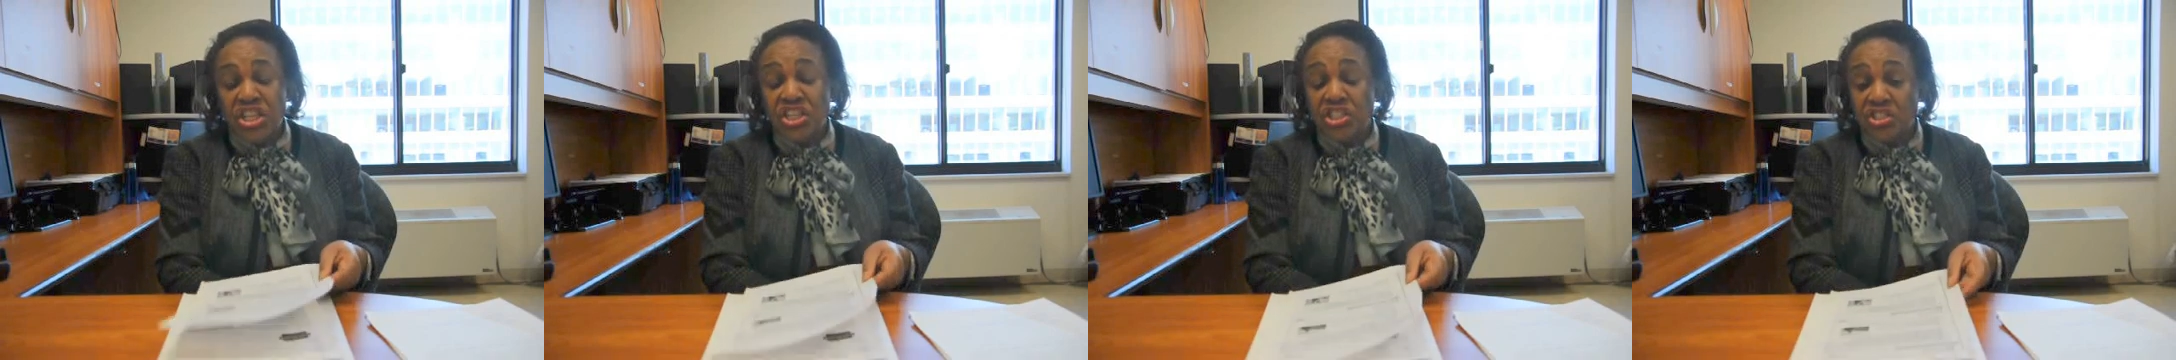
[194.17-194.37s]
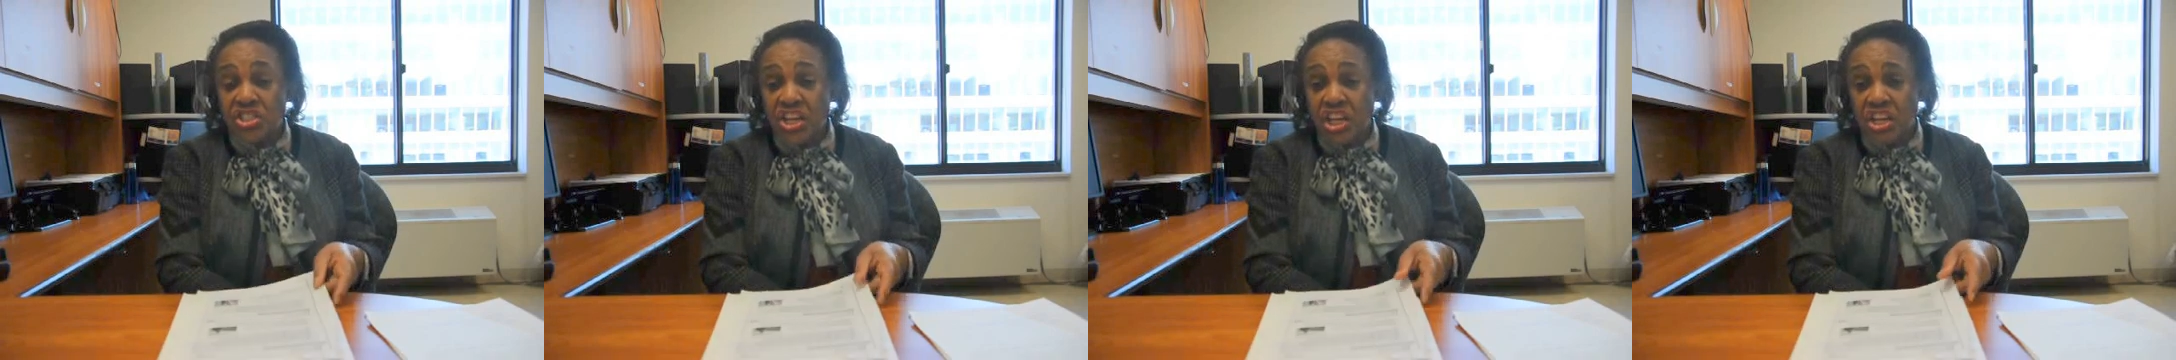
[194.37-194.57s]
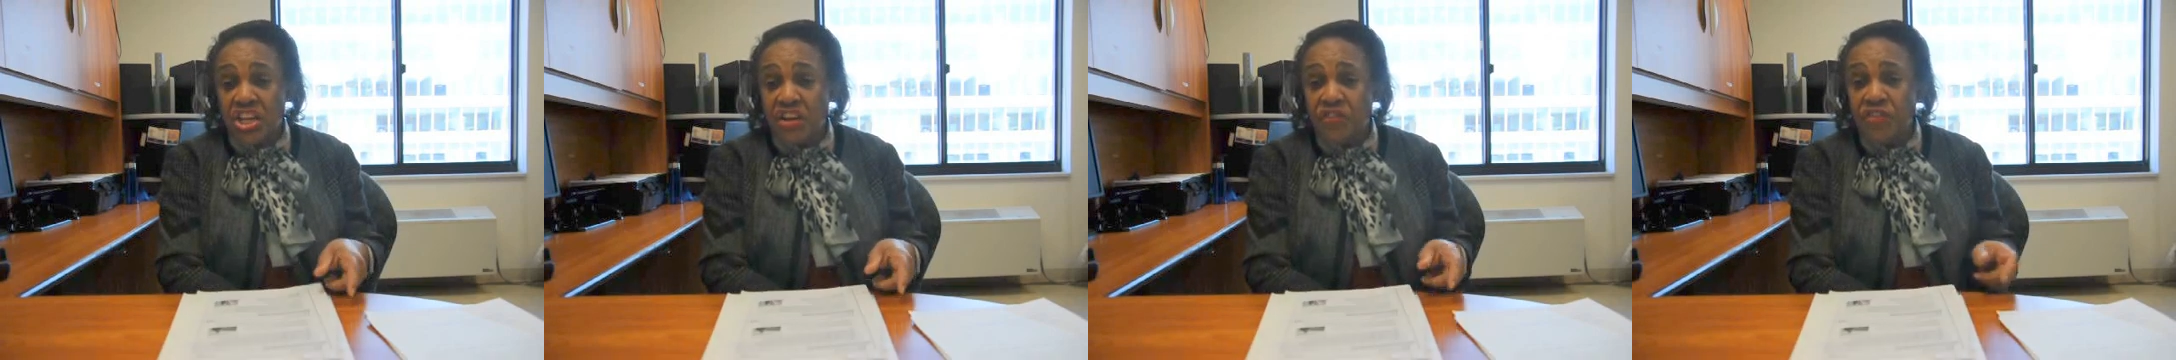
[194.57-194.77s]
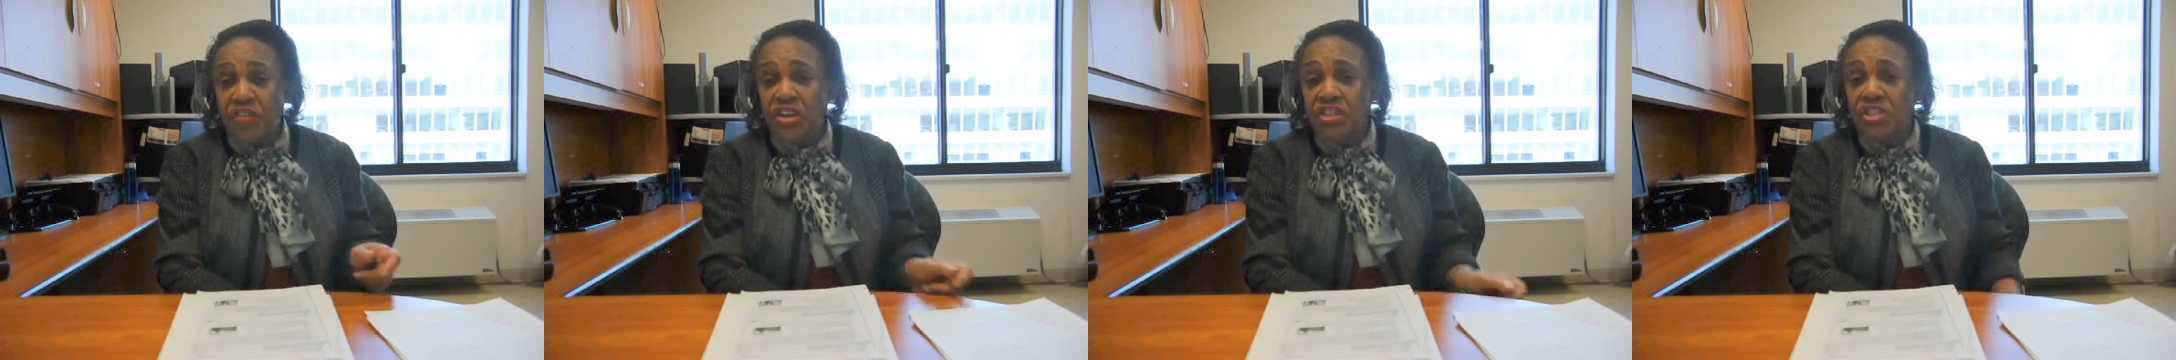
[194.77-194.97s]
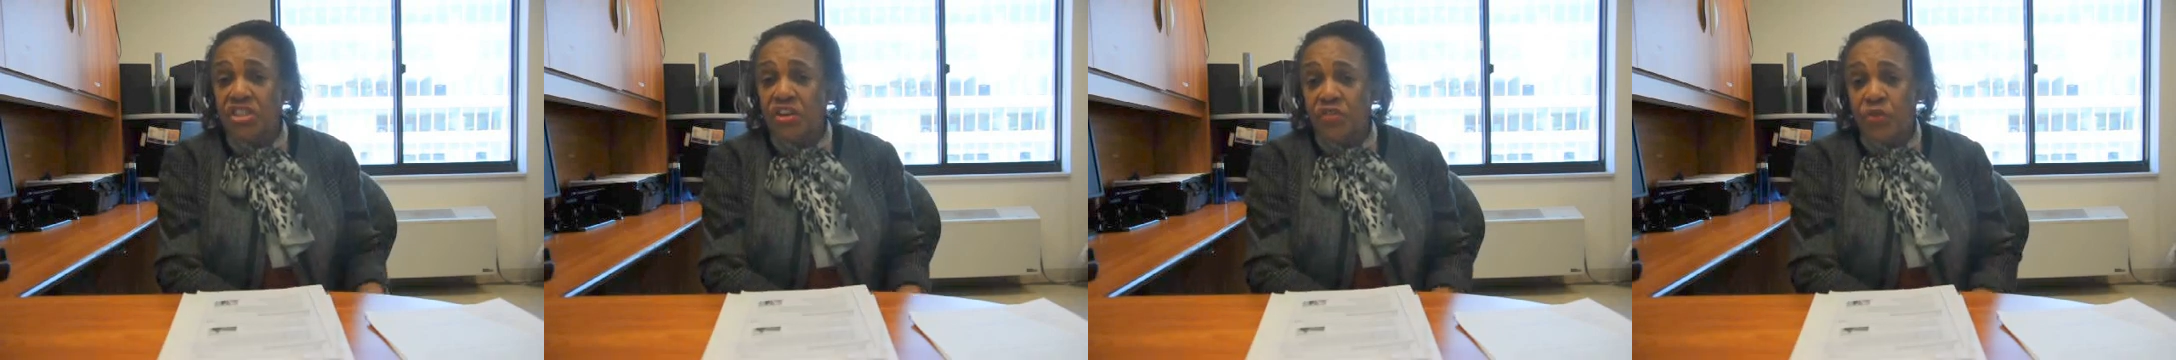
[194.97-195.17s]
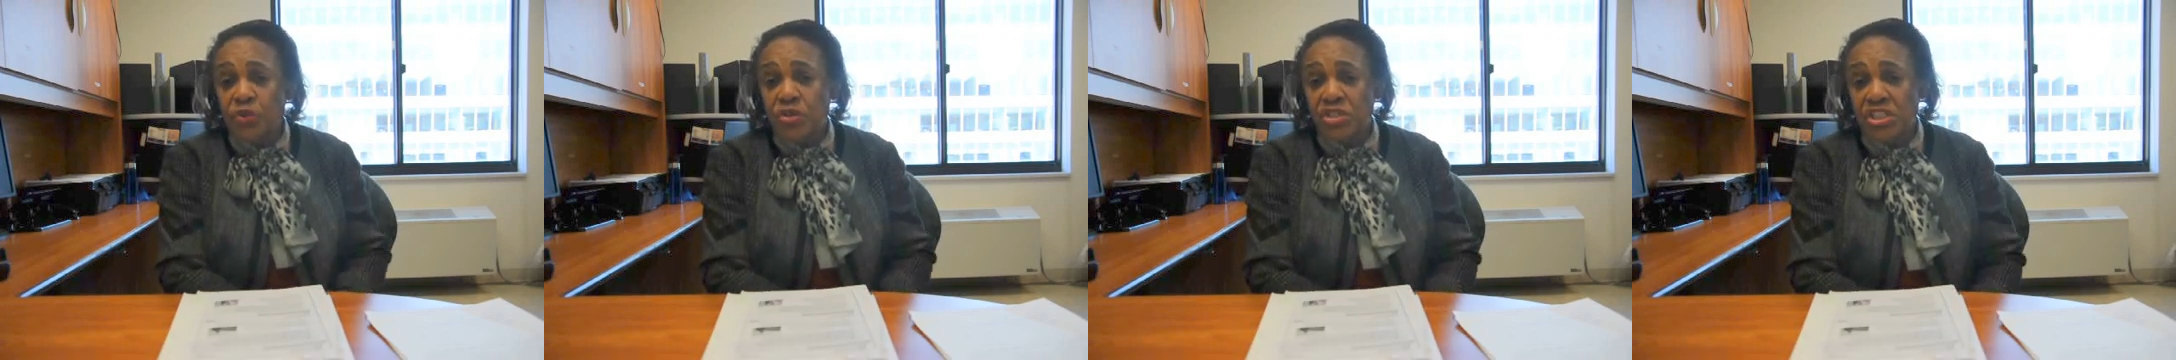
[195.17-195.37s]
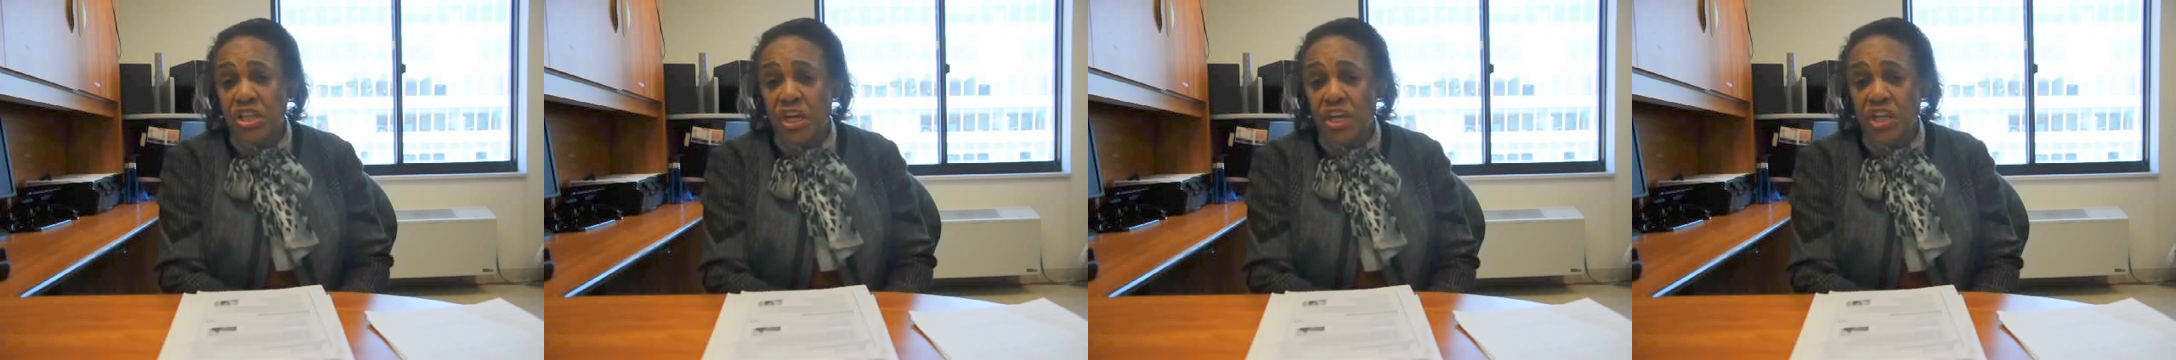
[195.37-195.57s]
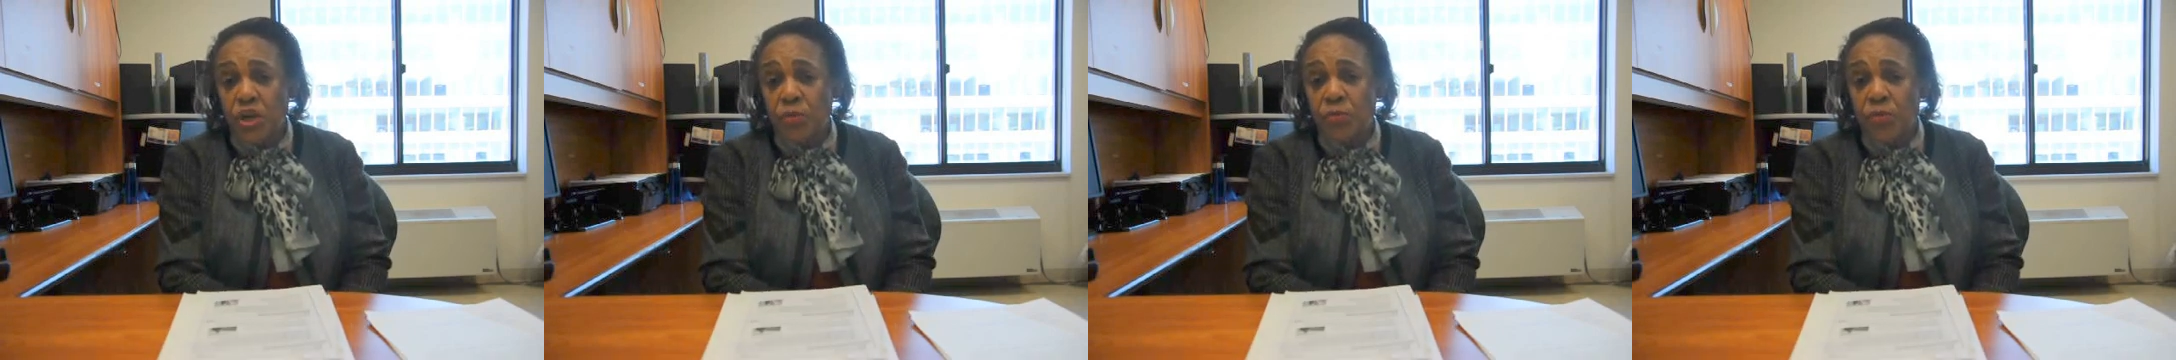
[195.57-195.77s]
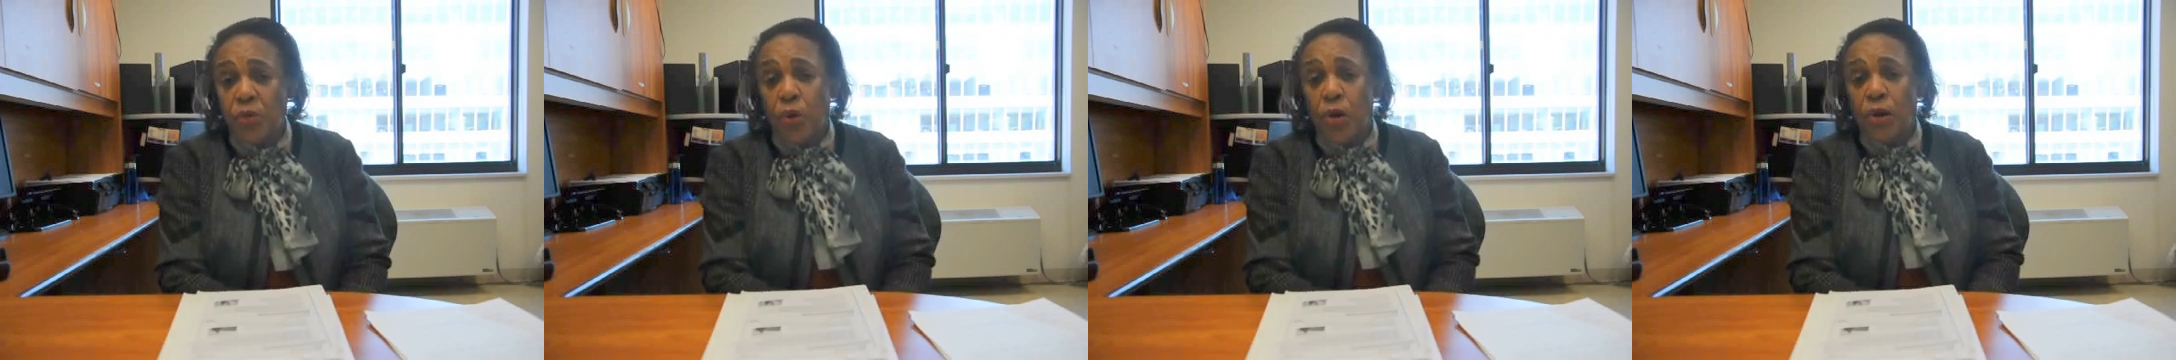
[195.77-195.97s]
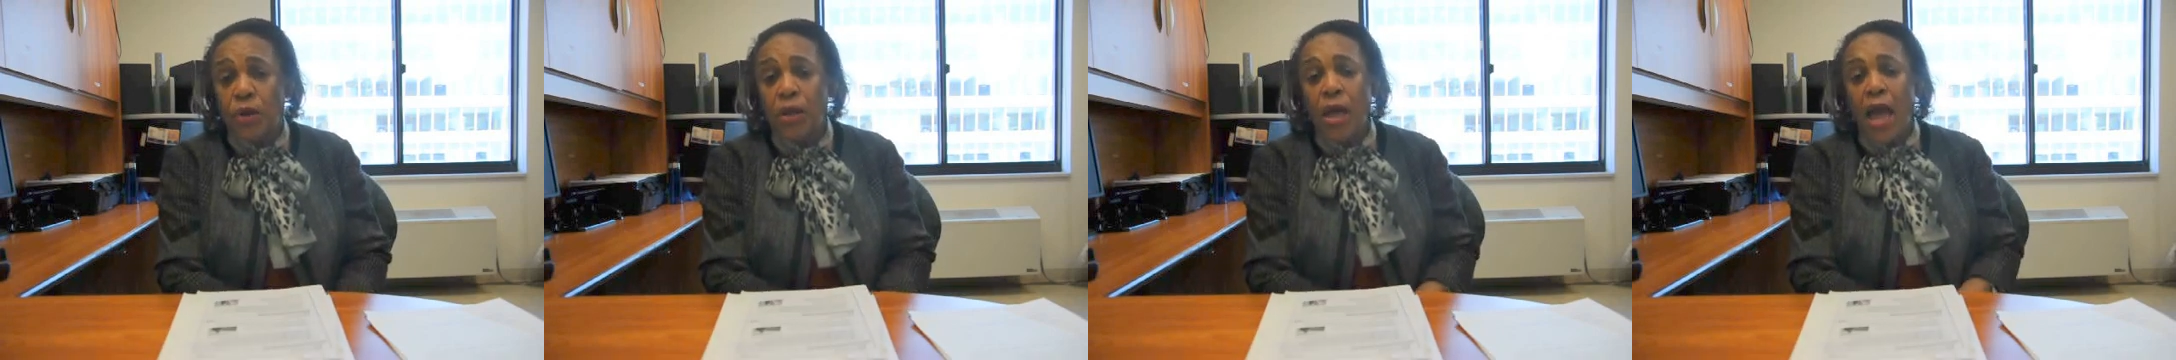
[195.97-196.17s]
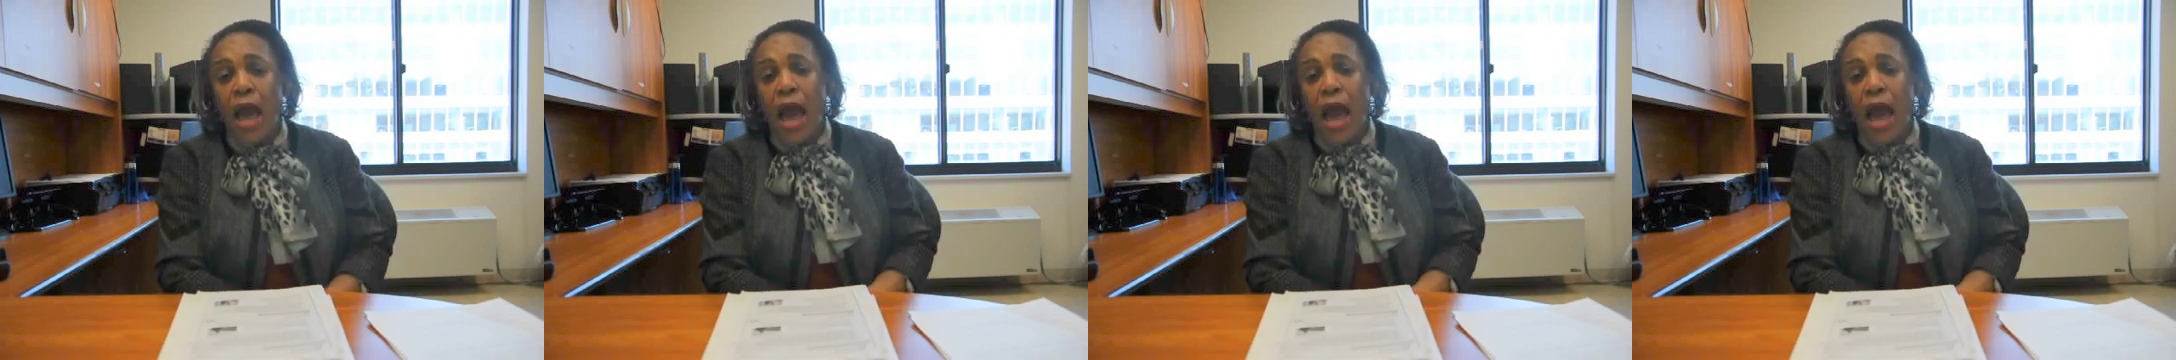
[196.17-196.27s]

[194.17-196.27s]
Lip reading: significance of your study abroad.